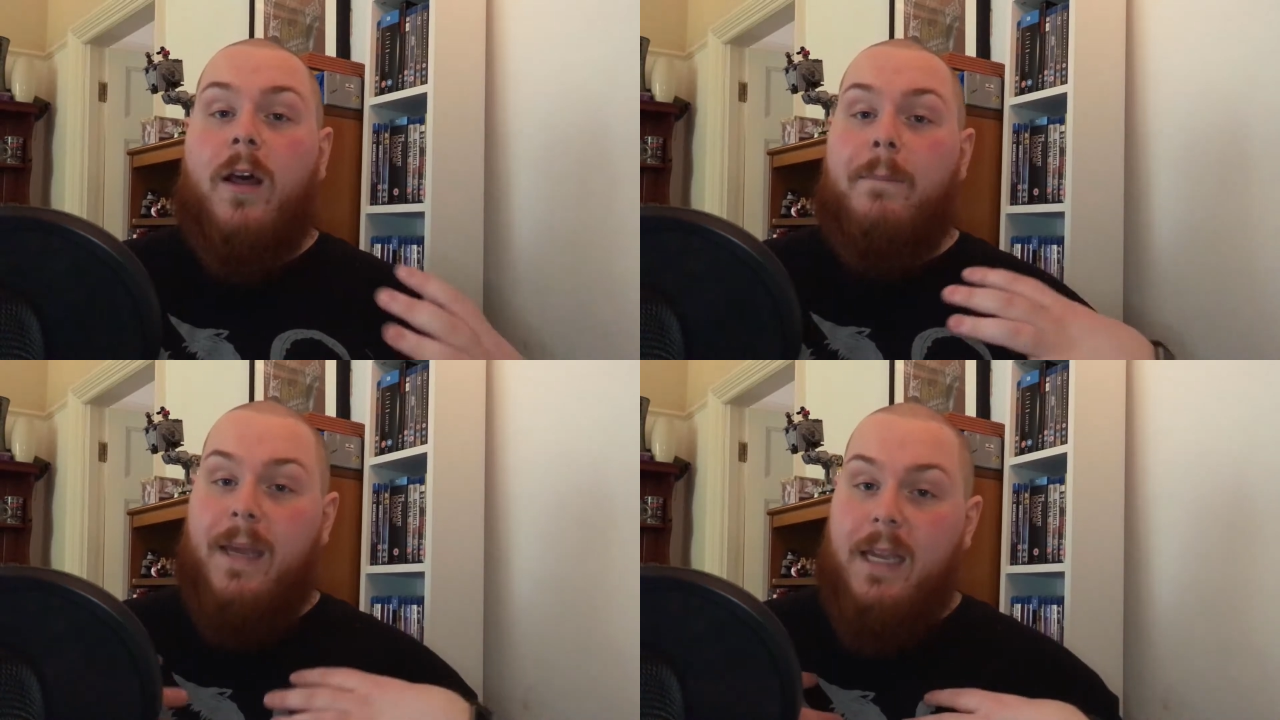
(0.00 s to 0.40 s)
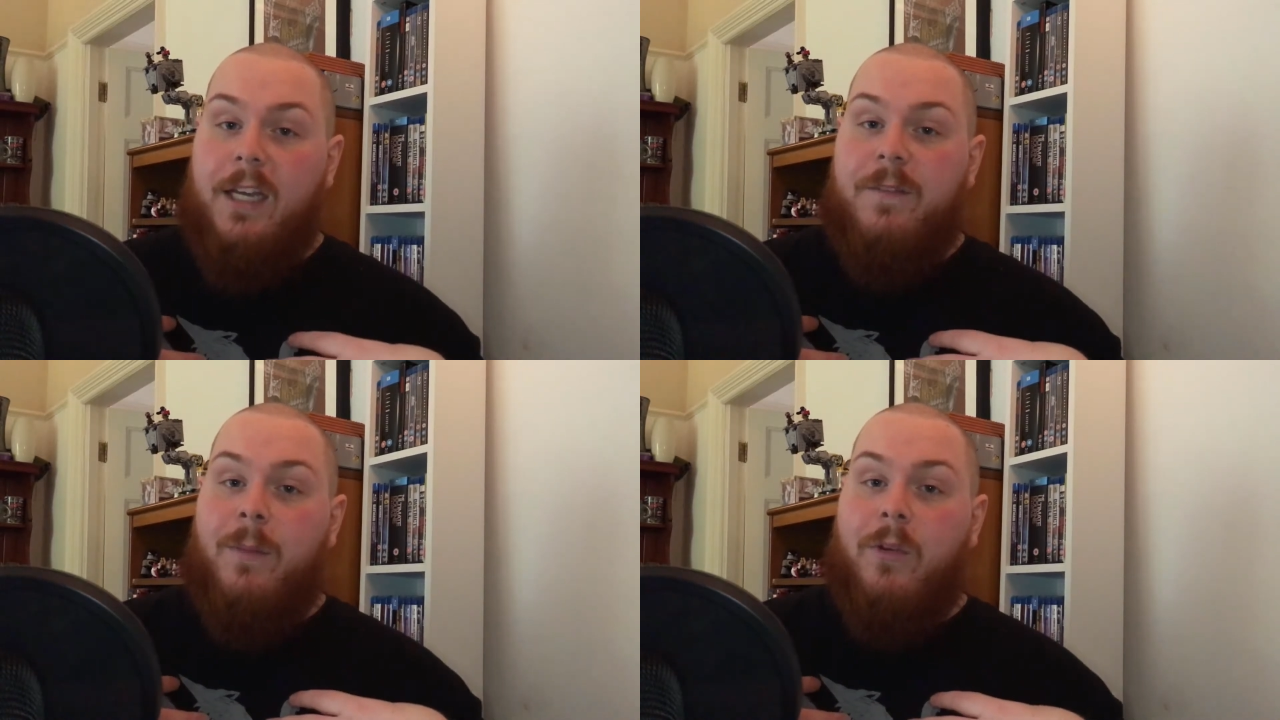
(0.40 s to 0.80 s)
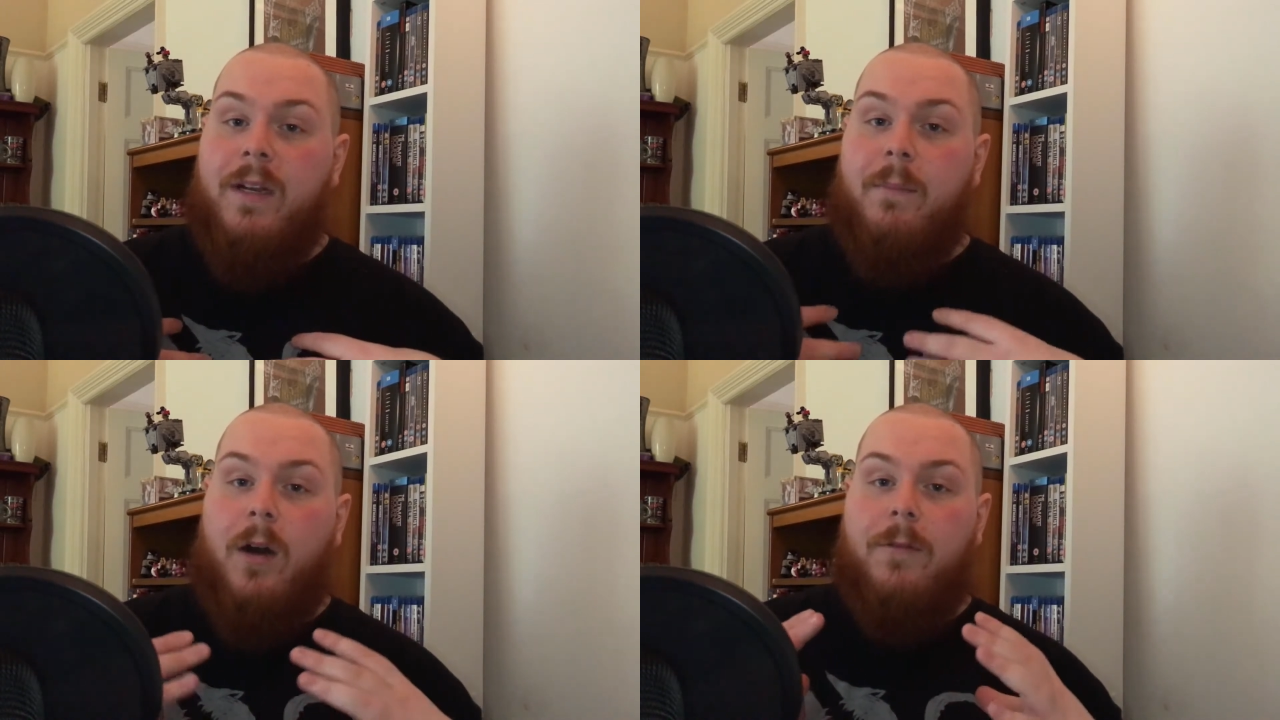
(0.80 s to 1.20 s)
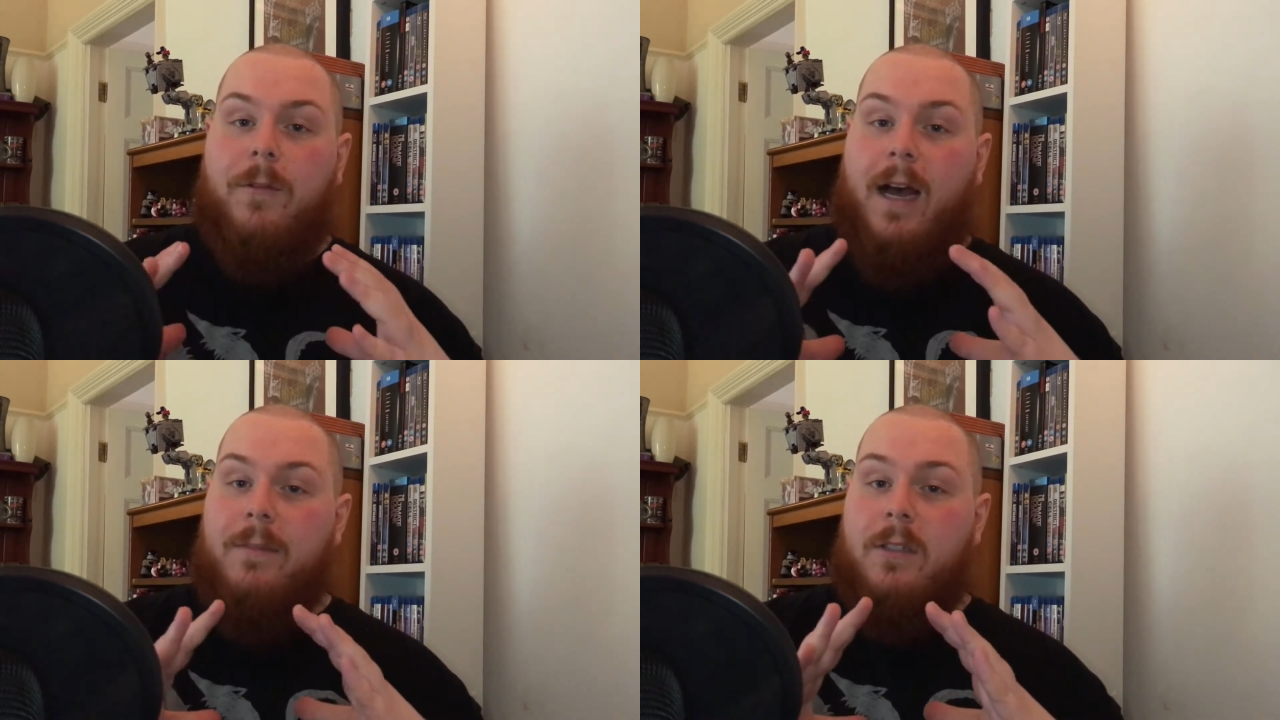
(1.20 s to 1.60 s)
like me and you've been reading Marvel
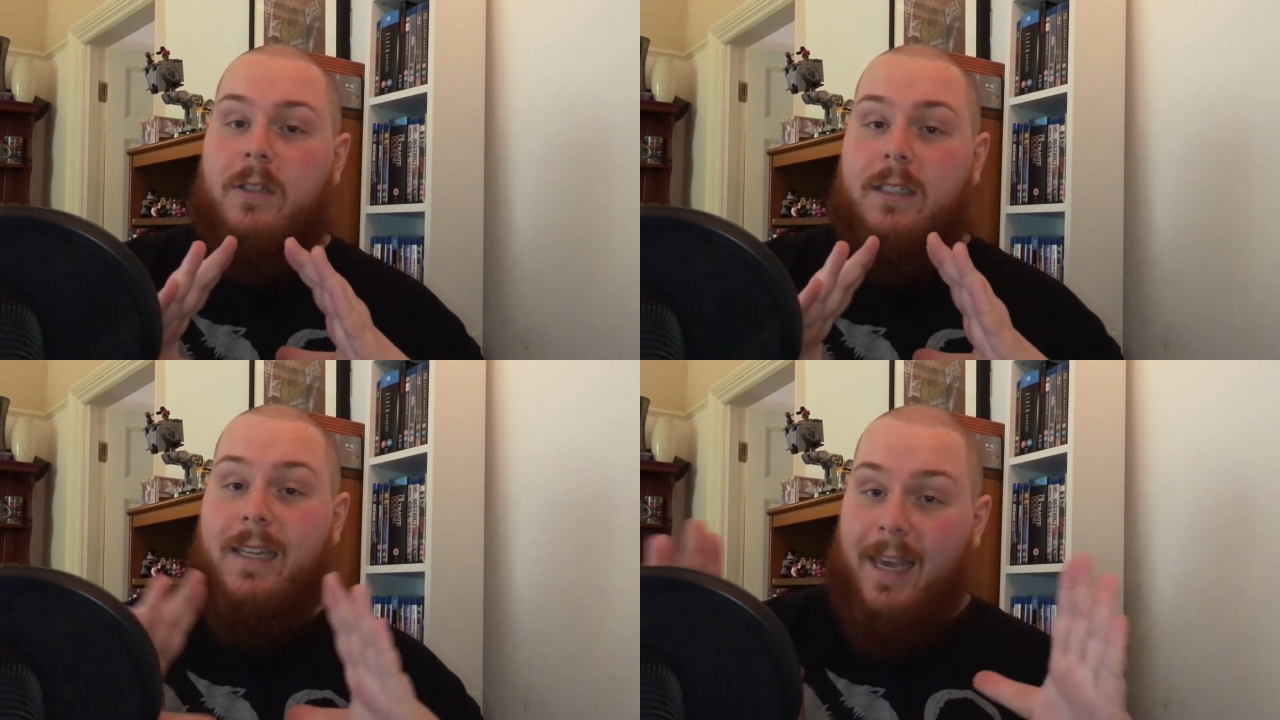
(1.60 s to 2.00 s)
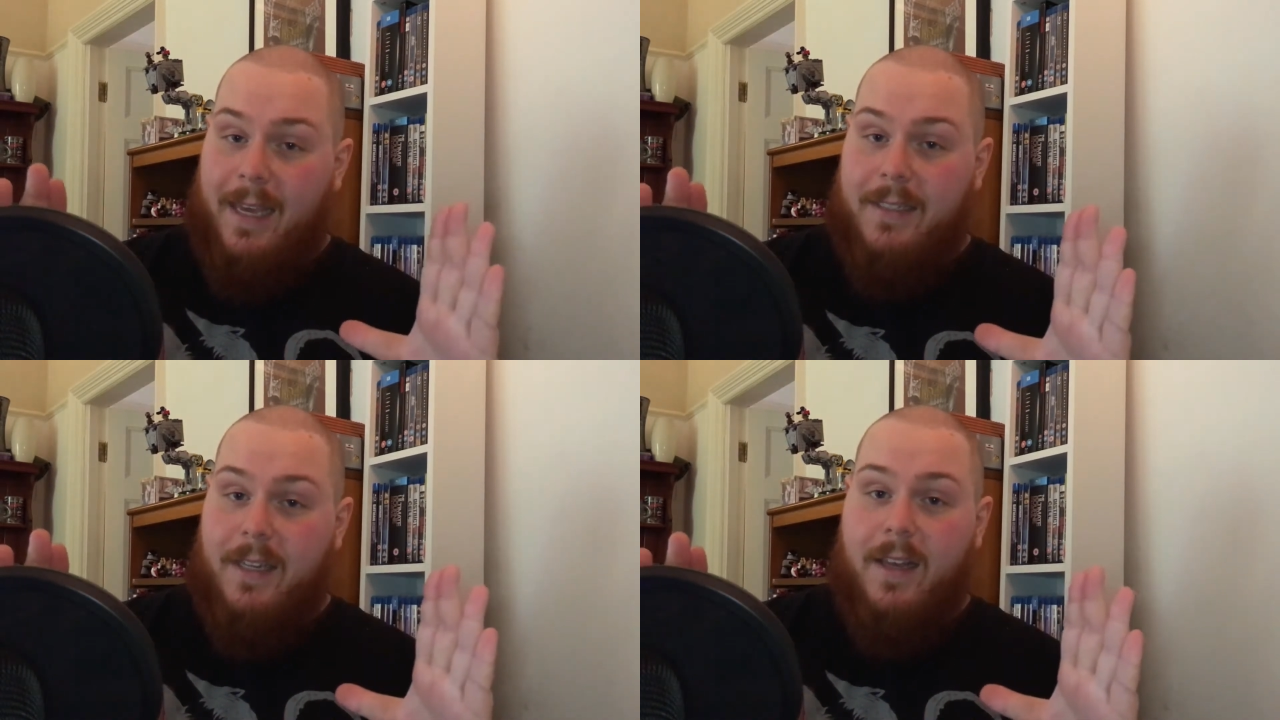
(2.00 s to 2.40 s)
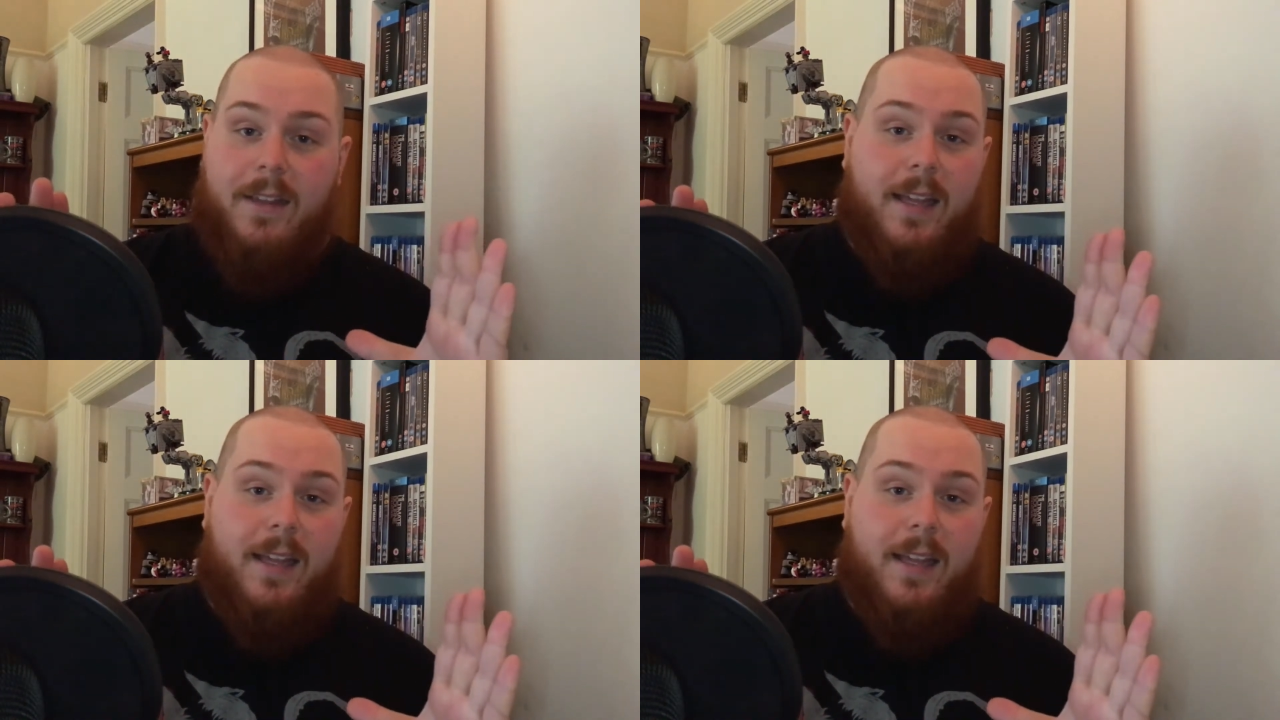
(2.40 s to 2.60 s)
for absolutely years,